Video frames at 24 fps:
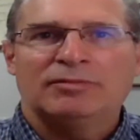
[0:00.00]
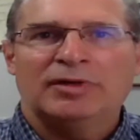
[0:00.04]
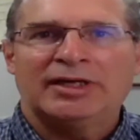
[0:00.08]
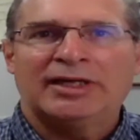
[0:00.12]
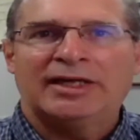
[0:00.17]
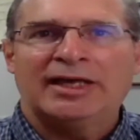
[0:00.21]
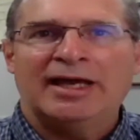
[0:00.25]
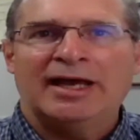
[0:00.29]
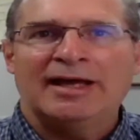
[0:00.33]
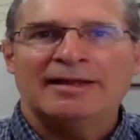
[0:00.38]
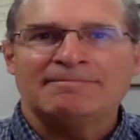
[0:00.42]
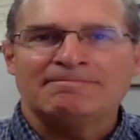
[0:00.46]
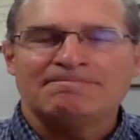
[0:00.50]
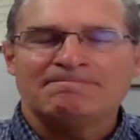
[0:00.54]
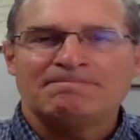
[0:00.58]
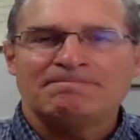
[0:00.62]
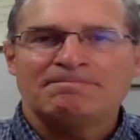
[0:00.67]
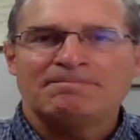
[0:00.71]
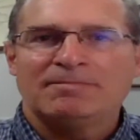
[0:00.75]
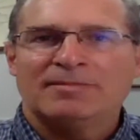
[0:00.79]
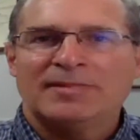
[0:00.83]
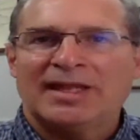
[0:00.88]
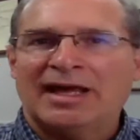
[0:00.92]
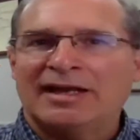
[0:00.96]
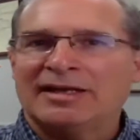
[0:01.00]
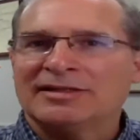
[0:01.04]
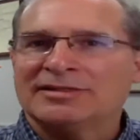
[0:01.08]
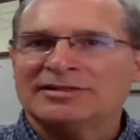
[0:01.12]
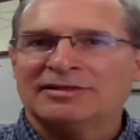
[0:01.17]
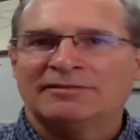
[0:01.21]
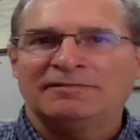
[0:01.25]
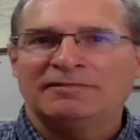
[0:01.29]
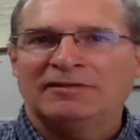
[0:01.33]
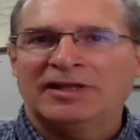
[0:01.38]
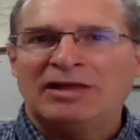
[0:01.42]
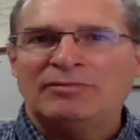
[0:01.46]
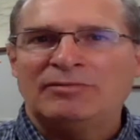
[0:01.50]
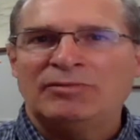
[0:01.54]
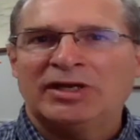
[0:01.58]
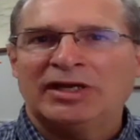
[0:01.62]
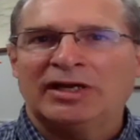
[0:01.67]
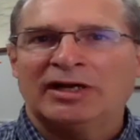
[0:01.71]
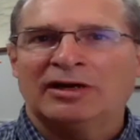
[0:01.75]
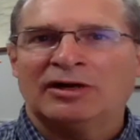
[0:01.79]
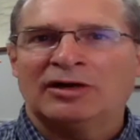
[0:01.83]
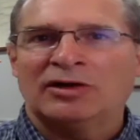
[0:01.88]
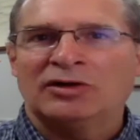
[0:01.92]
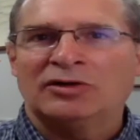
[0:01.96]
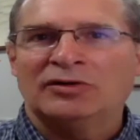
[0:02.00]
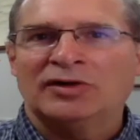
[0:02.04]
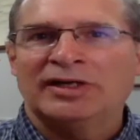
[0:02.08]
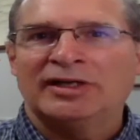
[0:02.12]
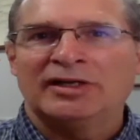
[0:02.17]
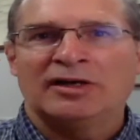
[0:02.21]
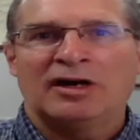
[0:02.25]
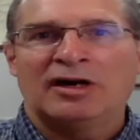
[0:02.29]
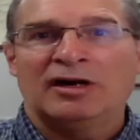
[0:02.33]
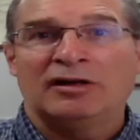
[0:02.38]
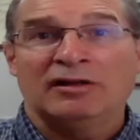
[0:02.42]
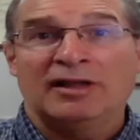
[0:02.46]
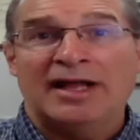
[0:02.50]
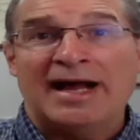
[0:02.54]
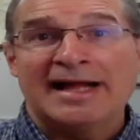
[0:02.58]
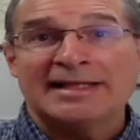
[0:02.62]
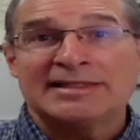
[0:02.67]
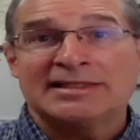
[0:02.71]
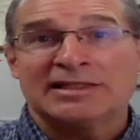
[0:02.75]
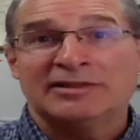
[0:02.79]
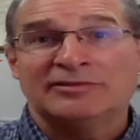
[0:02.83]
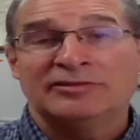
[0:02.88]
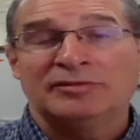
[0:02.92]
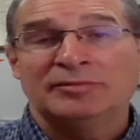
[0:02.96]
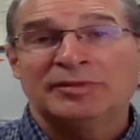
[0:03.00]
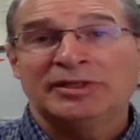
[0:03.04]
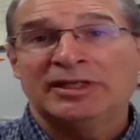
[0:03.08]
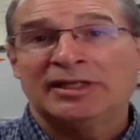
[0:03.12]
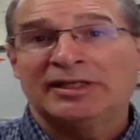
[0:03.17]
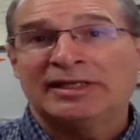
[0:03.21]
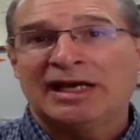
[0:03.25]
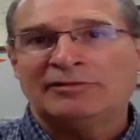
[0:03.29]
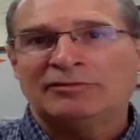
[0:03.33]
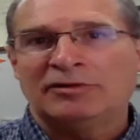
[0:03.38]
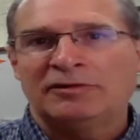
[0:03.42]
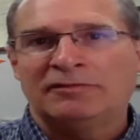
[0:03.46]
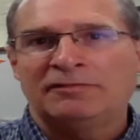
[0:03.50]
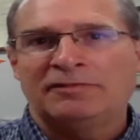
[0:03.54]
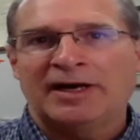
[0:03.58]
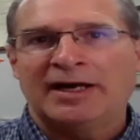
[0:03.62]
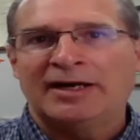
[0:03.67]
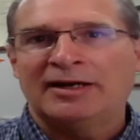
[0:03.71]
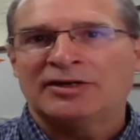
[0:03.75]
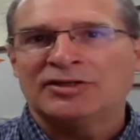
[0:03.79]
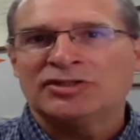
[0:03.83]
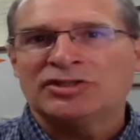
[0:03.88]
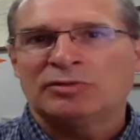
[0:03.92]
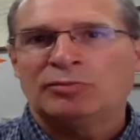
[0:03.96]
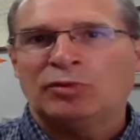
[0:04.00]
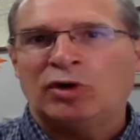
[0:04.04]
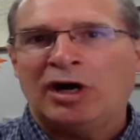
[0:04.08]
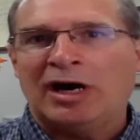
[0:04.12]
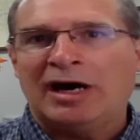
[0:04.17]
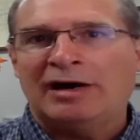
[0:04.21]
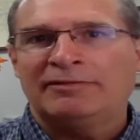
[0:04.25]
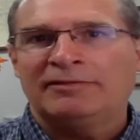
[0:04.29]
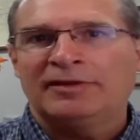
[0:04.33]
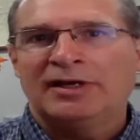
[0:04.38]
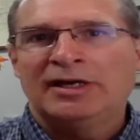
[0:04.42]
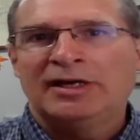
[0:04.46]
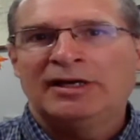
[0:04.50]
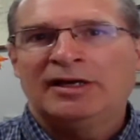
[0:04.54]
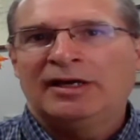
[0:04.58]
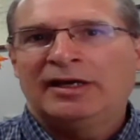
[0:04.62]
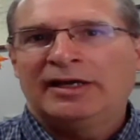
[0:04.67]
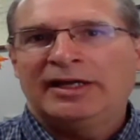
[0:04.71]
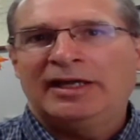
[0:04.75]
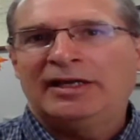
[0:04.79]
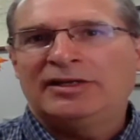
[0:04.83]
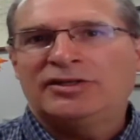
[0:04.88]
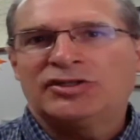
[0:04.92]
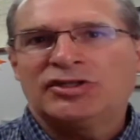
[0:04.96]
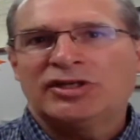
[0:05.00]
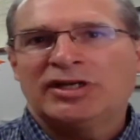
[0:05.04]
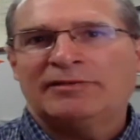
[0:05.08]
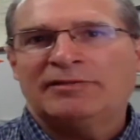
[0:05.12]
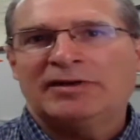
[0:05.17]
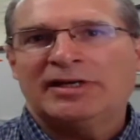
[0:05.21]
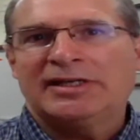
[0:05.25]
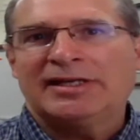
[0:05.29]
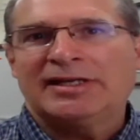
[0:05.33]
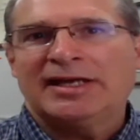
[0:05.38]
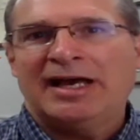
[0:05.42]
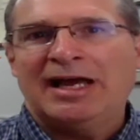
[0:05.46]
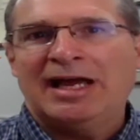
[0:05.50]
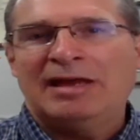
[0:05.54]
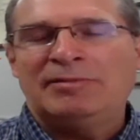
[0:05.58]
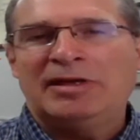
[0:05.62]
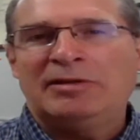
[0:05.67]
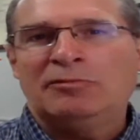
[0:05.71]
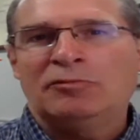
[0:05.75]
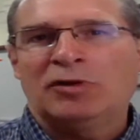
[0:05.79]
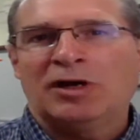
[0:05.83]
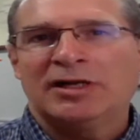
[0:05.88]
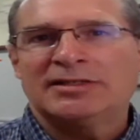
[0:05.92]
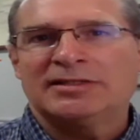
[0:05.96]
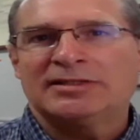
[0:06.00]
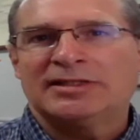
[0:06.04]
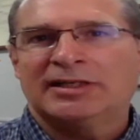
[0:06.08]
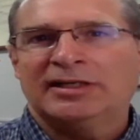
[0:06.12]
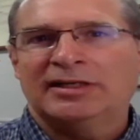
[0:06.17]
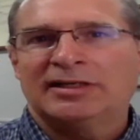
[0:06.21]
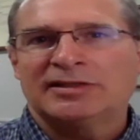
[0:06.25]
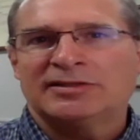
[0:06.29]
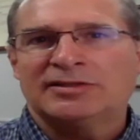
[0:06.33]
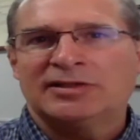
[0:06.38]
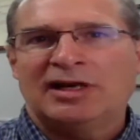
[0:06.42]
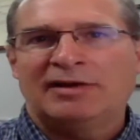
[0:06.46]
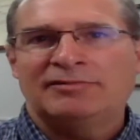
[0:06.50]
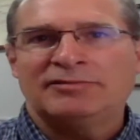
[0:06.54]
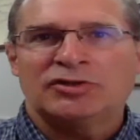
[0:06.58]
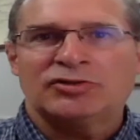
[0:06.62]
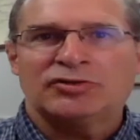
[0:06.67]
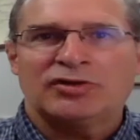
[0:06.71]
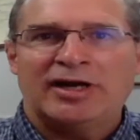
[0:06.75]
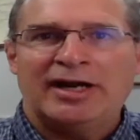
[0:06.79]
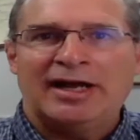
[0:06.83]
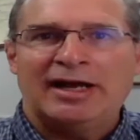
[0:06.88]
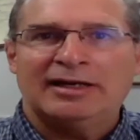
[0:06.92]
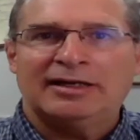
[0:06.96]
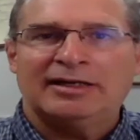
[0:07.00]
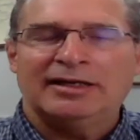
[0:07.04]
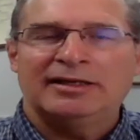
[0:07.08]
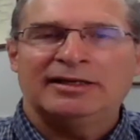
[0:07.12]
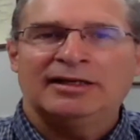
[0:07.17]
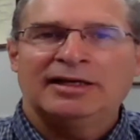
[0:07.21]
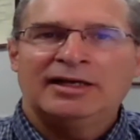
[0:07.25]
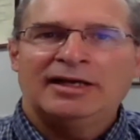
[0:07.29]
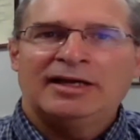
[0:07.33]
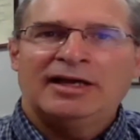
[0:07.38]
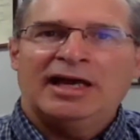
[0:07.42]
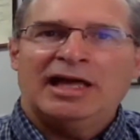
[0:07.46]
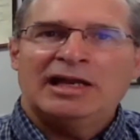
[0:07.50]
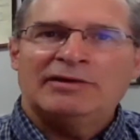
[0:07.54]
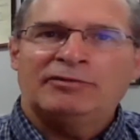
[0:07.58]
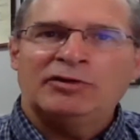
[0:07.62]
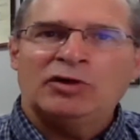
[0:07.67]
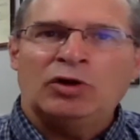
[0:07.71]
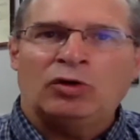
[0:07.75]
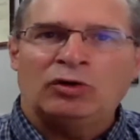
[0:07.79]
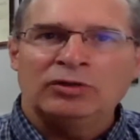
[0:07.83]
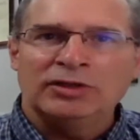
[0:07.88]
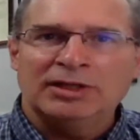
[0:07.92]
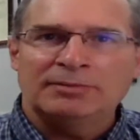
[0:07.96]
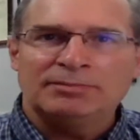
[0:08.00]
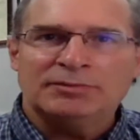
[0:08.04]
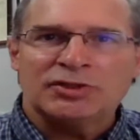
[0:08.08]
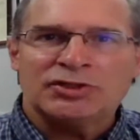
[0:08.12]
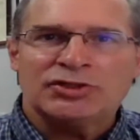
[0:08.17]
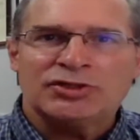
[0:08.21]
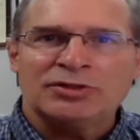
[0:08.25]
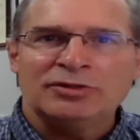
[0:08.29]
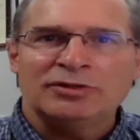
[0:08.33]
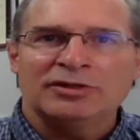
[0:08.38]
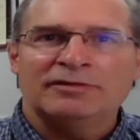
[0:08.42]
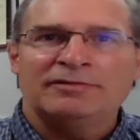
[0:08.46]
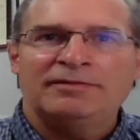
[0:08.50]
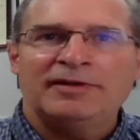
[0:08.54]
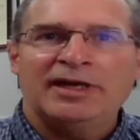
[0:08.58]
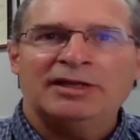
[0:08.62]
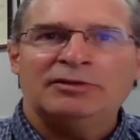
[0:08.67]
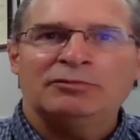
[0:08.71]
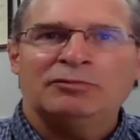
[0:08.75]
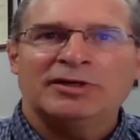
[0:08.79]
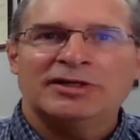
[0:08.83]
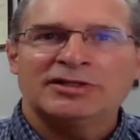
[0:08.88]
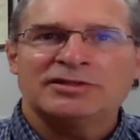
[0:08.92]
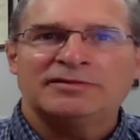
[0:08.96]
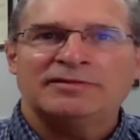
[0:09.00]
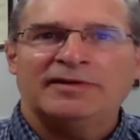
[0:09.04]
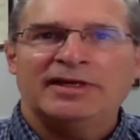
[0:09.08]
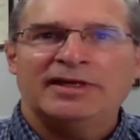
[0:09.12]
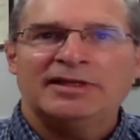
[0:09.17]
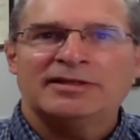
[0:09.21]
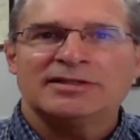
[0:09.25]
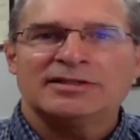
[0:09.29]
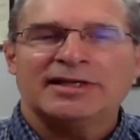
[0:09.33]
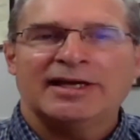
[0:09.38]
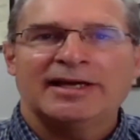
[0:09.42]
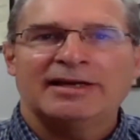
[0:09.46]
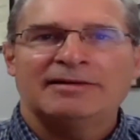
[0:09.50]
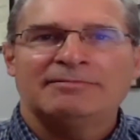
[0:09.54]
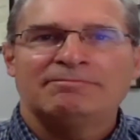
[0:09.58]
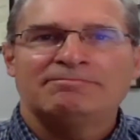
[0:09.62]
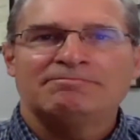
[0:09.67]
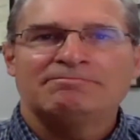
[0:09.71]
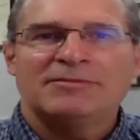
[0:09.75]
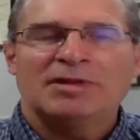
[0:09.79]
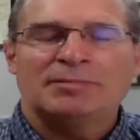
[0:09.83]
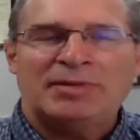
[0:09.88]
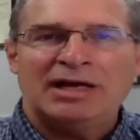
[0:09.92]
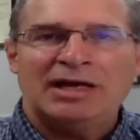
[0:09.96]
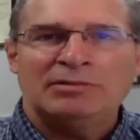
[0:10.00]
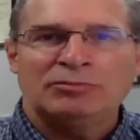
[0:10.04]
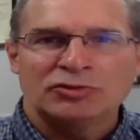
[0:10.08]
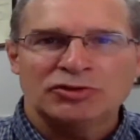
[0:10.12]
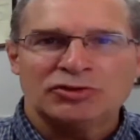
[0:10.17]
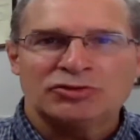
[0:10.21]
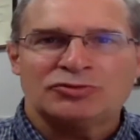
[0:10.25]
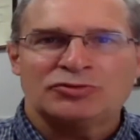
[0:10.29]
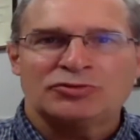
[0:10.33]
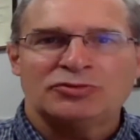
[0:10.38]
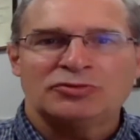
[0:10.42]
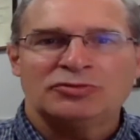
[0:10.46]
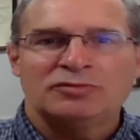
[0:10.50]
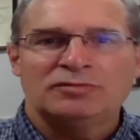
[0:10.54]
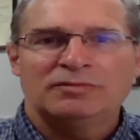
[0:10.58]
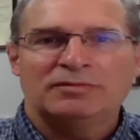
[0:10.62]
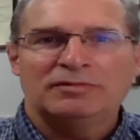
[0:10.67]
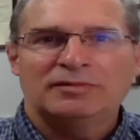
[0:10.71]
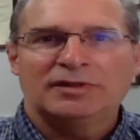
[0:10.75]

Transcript: Again, that is a flaming arrow and there are lots of them and the devil fires them off each and every time he wants to get us off the track. And, and if we hold up the shield of faith, what does faith say? The Bible's true.